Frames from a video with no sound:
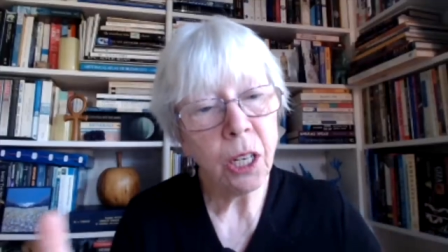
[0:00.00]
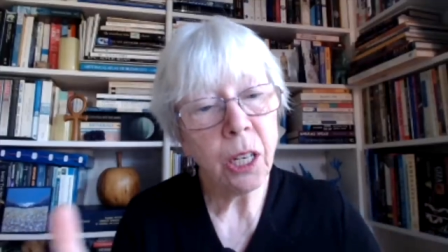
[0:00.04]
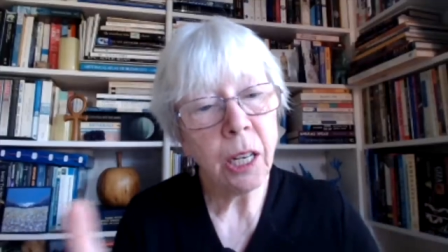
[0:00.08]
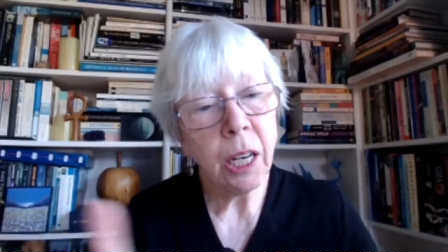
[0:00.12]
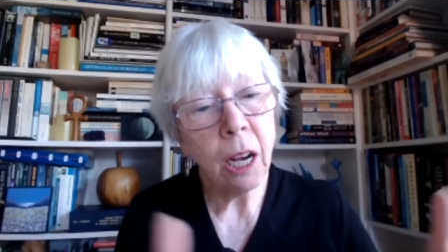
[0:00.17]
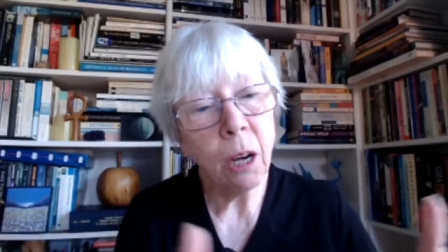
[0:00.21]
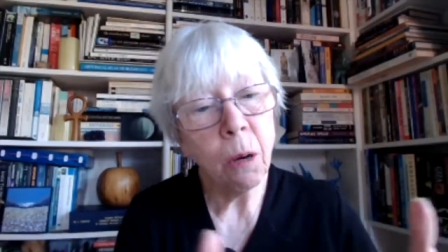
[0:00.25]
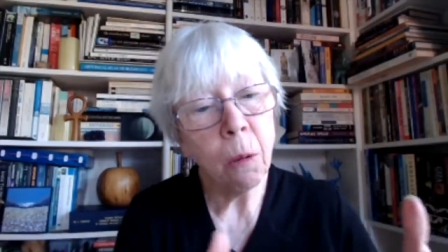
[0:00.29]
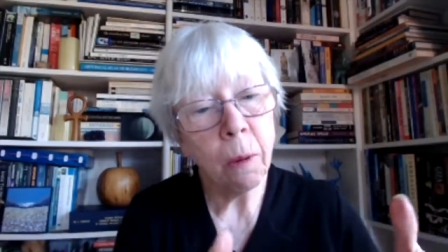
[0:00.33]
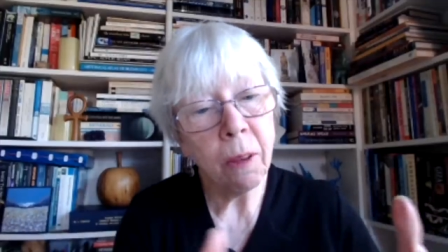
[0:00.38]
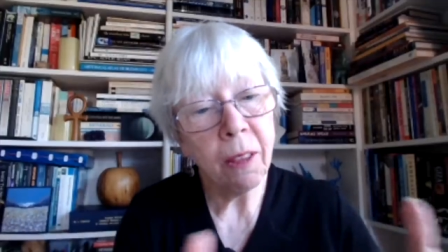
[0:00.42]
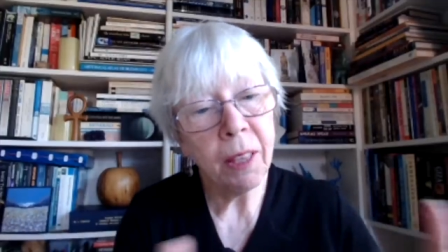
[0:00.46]

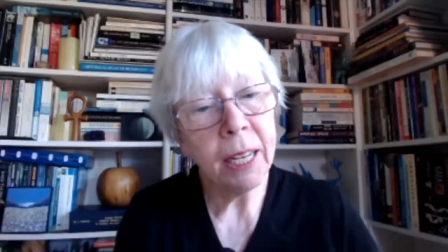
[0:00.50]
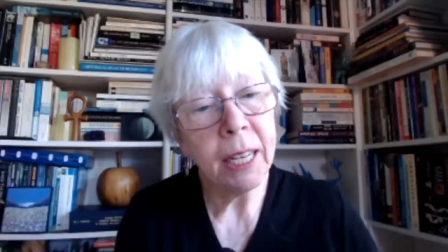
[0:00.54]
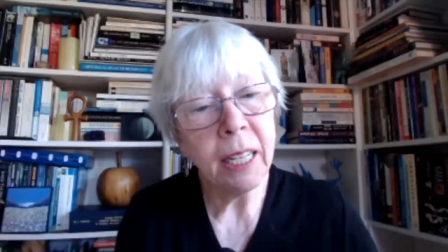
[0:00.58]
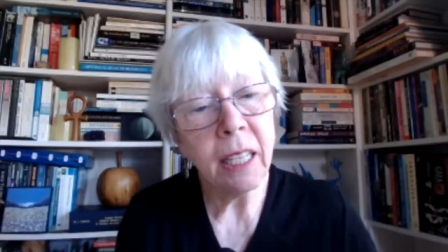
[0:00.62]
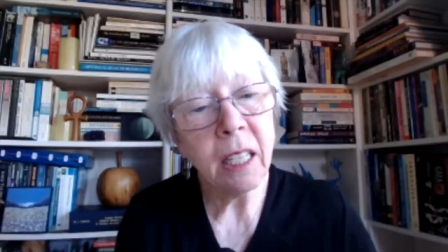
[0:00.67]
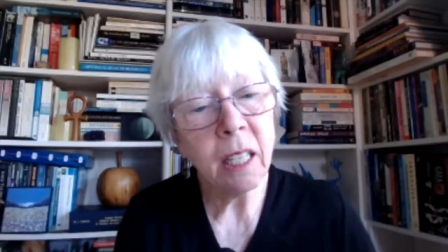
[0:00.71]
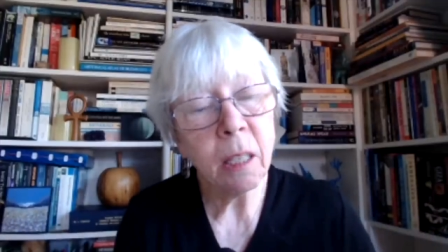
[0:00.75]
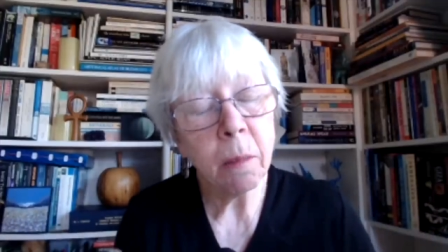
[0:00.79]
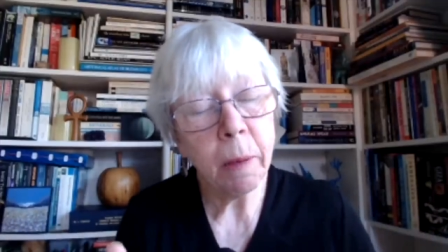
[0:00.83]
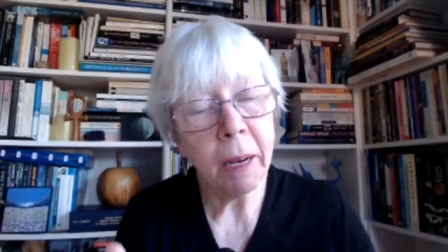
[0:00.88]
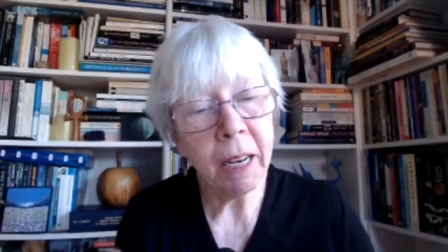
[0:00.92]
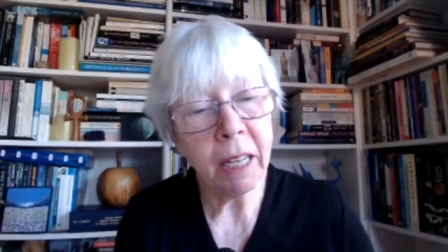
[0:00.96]
go within
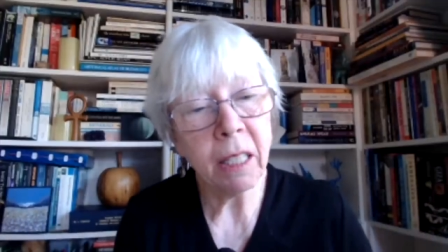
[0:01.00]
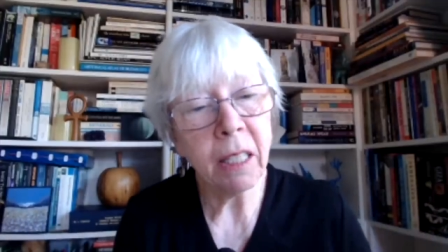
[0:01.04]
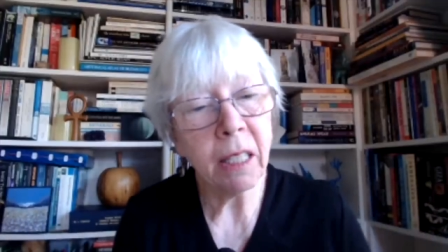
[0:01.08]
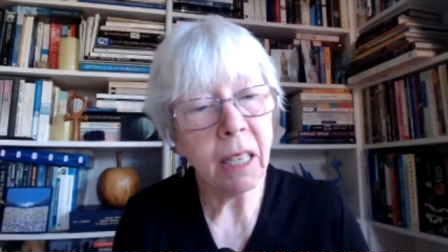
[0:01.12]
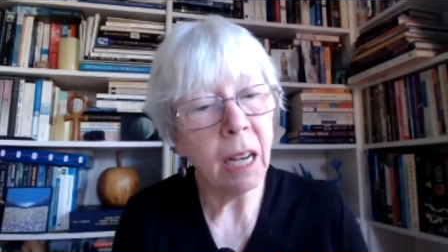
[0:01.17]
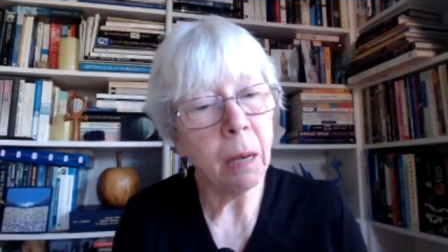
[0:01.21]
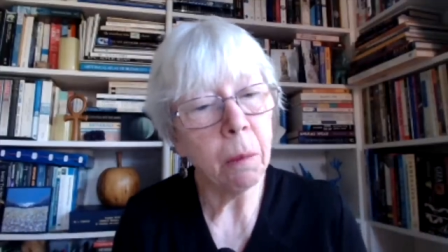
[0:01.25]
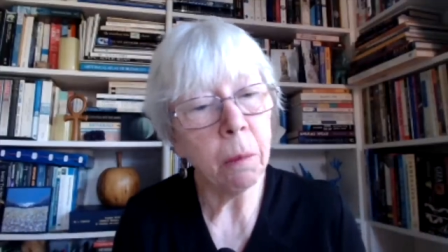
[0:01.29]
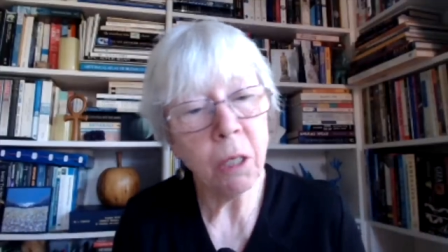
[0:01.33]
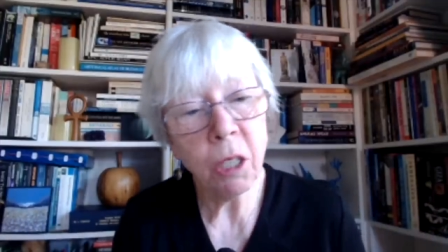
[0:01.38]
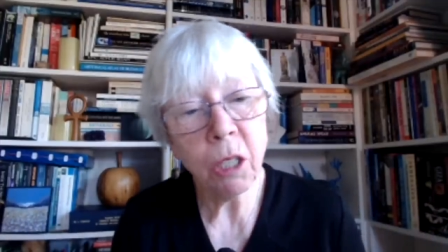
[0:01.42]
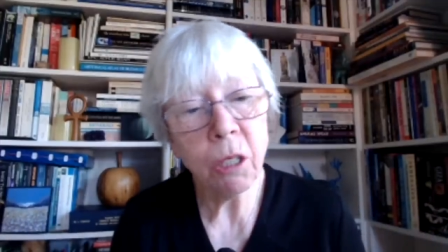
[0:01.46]
space
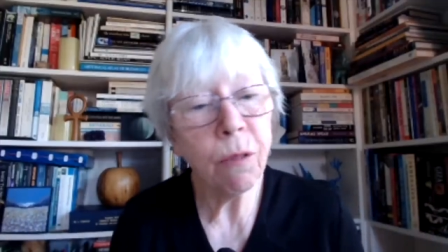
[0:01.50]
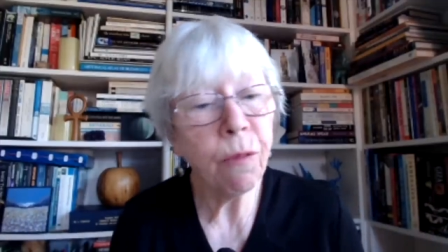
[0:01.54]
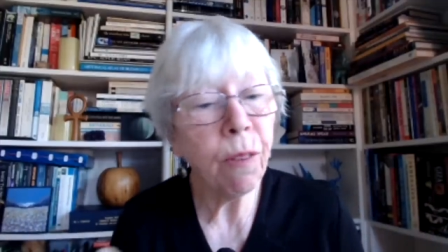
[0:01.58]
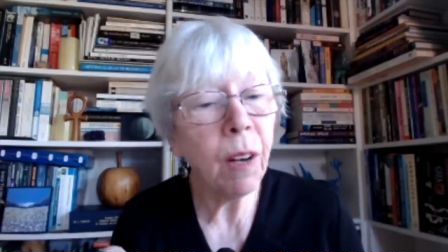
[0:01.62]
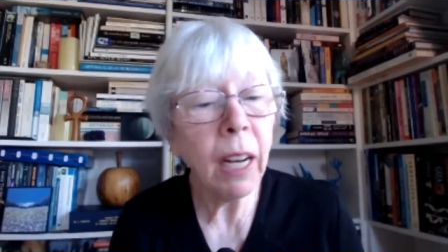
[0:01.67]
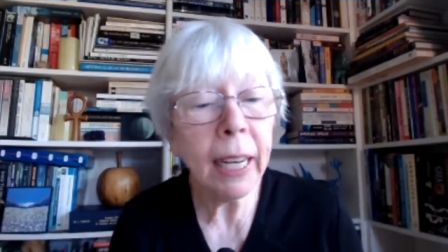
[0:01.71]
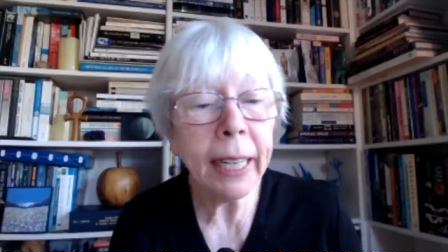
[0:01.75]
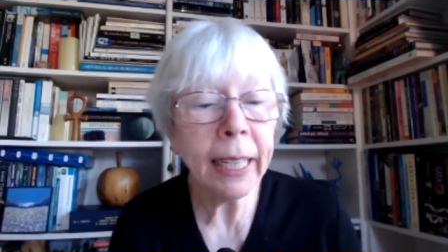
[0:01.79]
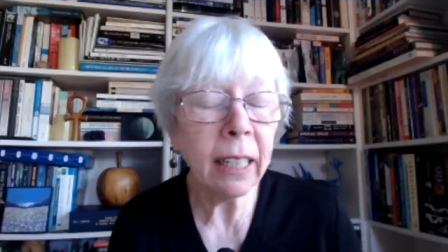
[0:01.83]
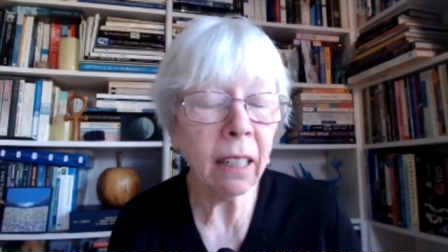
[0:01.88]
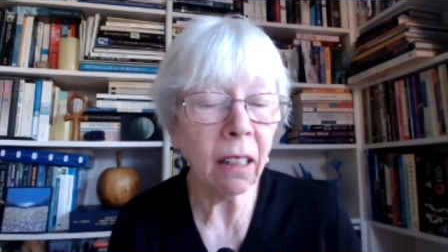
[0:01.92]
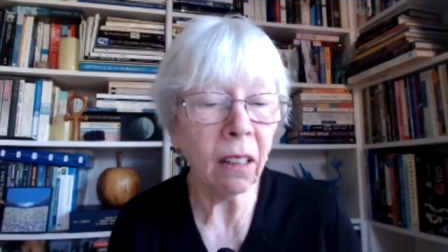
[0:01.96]
time, which is
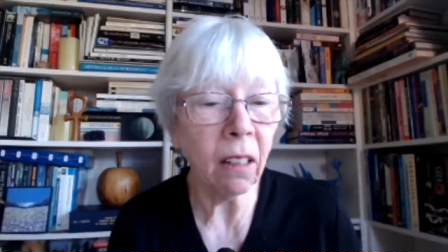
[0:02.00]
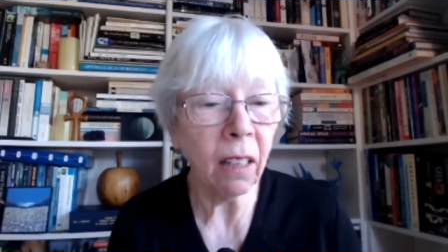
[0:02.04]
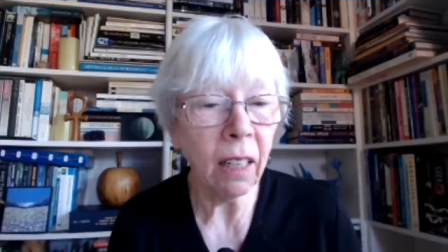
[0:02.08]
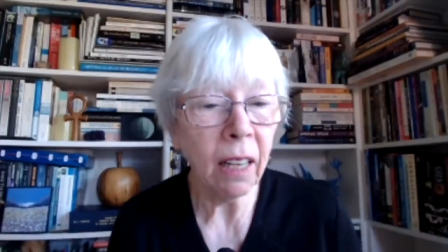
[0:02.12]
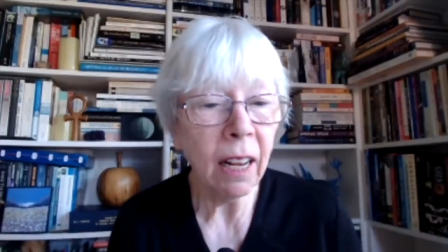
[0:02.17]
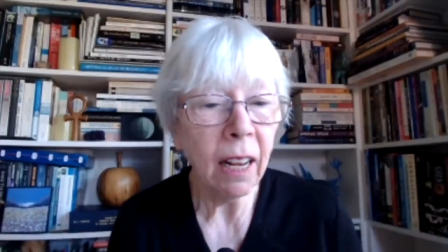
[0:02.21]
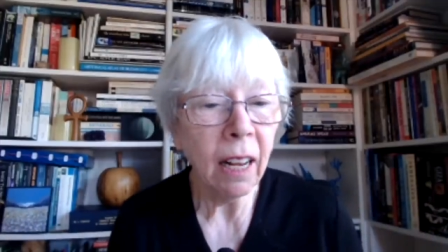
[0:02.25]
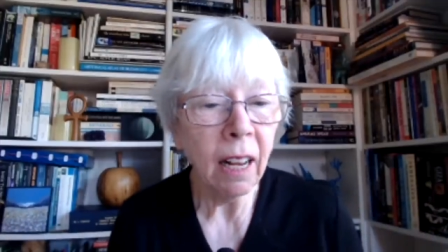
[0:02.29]
vital